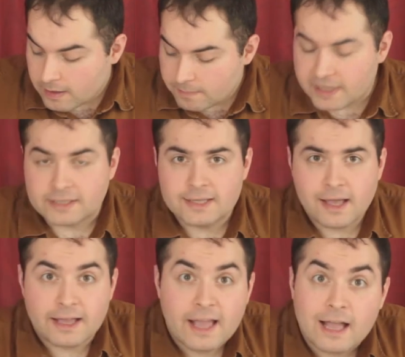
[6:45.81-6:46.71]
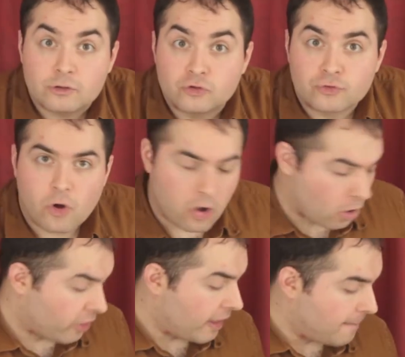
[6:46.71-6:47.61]
pick a die and
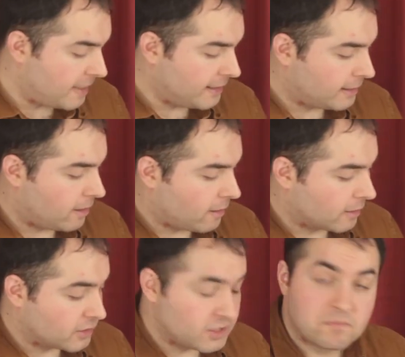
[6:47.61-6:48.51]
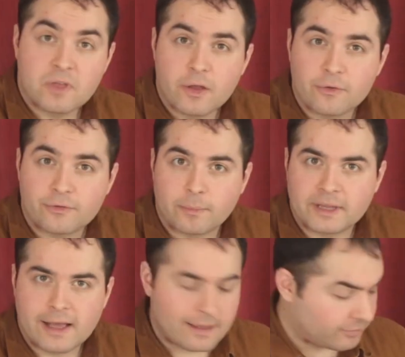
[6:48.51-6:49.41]
draw that many cards from
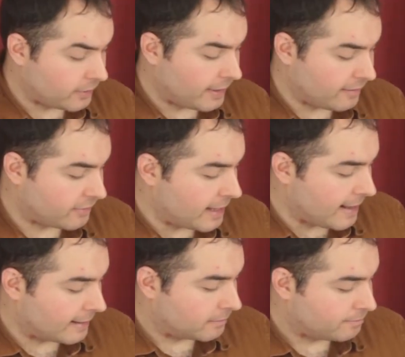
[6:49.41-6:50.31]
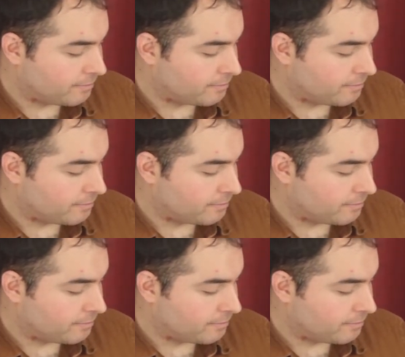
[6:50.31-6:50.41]
the Afterlife deck.